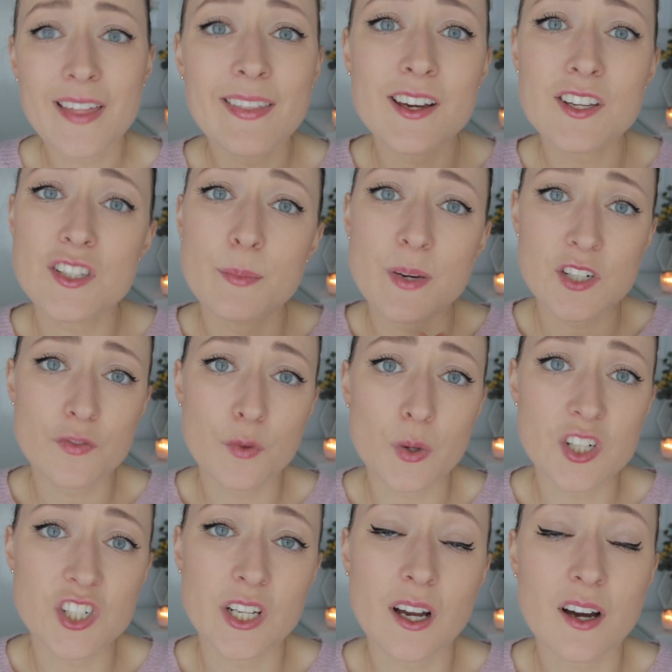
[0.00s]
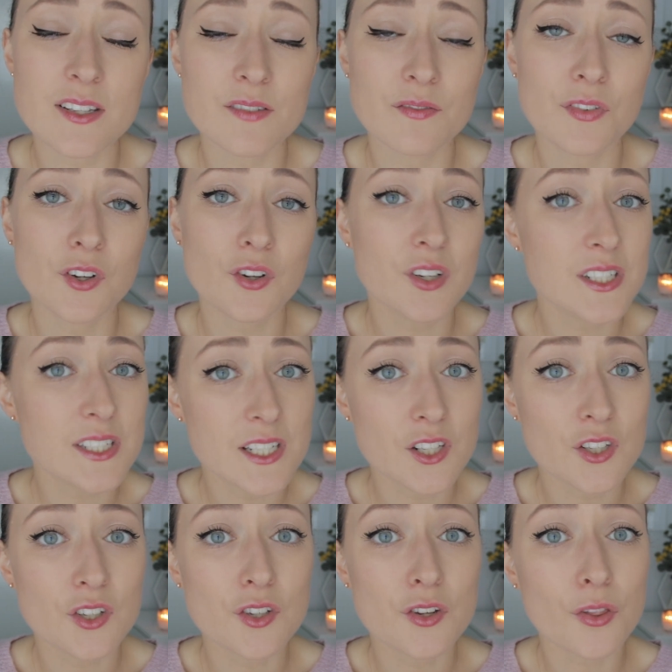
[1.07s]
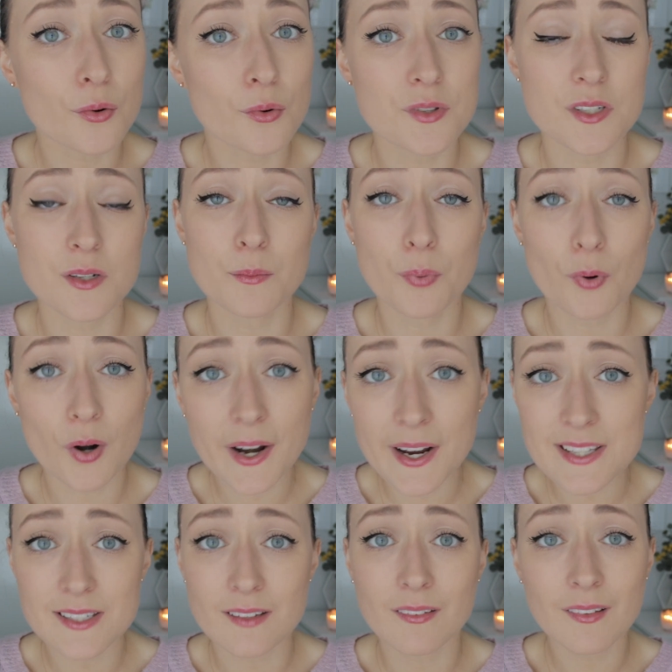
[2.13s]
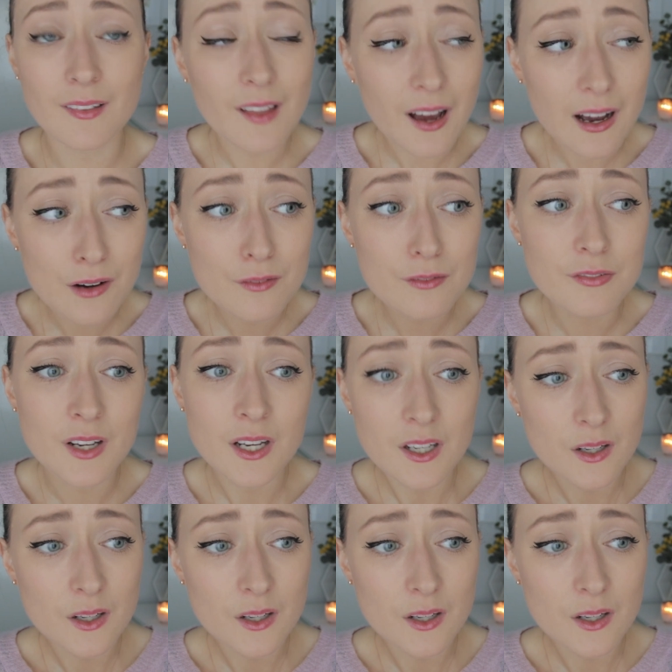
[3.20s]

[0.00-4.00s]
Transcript: Thanks so much for watching guys and for your continued thoughts and prayers and love.